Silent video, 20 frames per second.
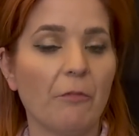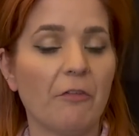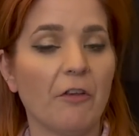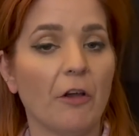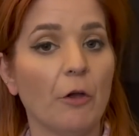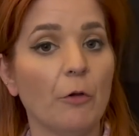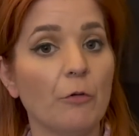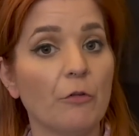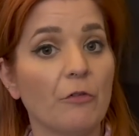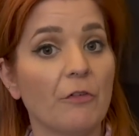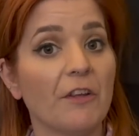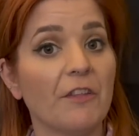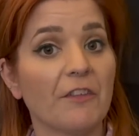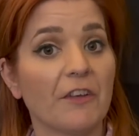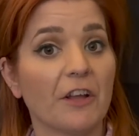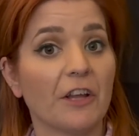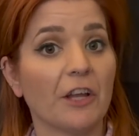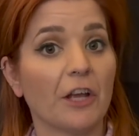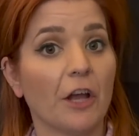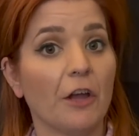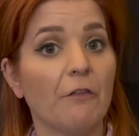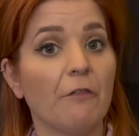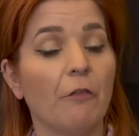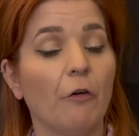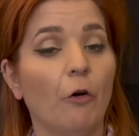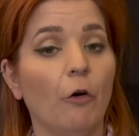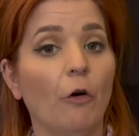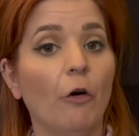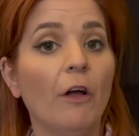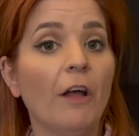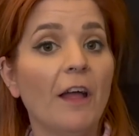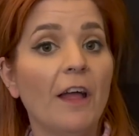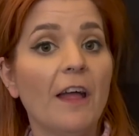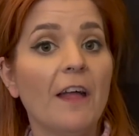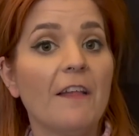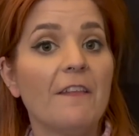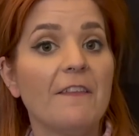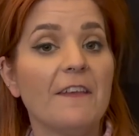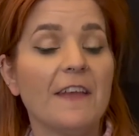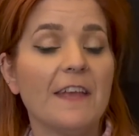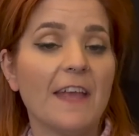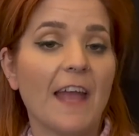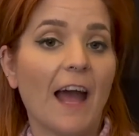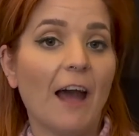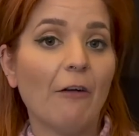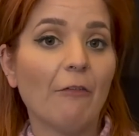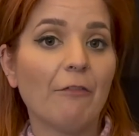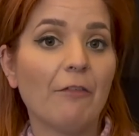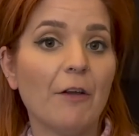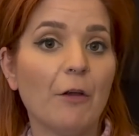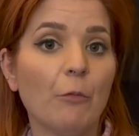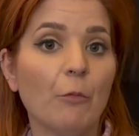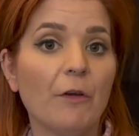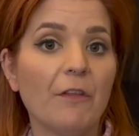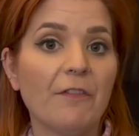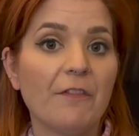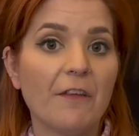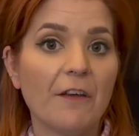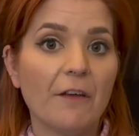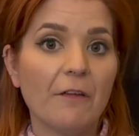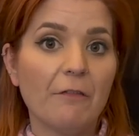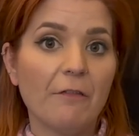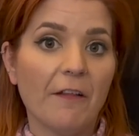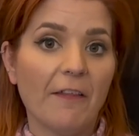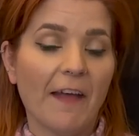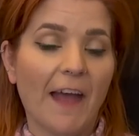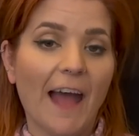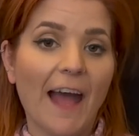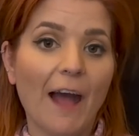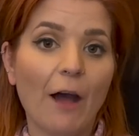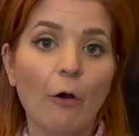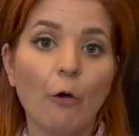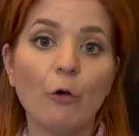So you're either going to go for the outfit with the feather hat,